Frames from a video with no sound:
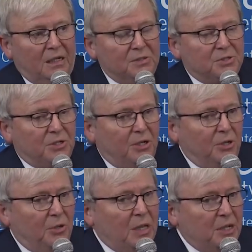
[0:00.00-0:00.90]
And
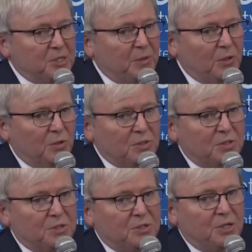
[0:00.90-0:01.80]
that's because
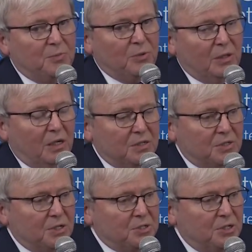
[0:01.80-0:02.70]
there's a deep
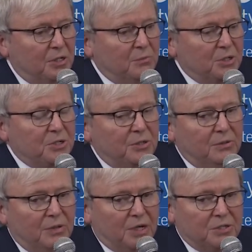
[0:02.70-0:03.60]
realization in
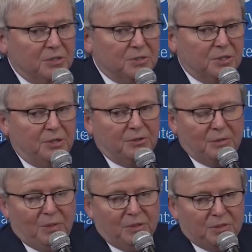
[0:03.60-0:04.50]
mature national security
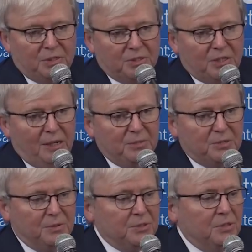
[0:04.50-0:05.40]
policy
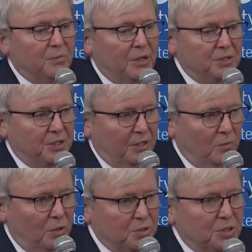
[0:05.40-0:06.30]
establishments in Beijing and
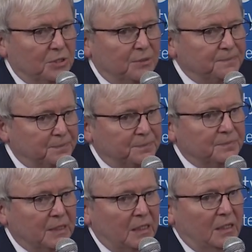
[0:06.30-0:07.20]
Washington
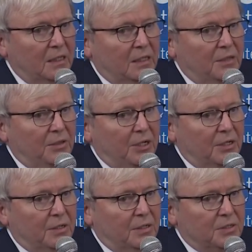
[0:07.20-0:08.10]

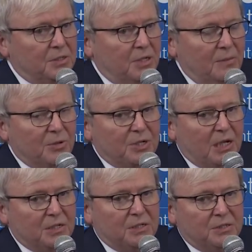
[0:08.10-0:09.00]
that cyber
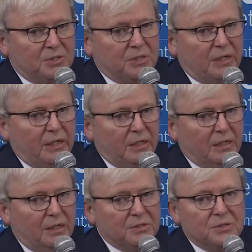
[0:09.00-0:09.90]
attacks at scale
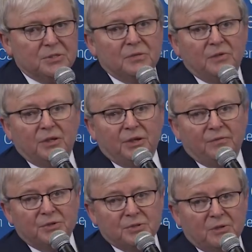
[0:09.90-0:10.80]
against the civilian
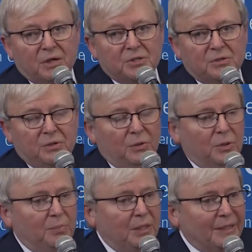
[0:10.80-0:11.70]
infrastructure or
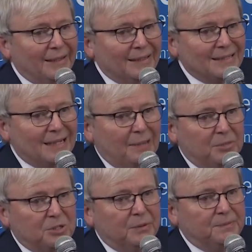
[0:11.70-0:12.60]
the political
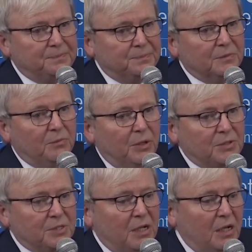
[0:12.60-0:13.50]
establishment,
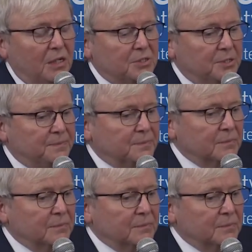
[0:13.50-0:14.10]
both sides,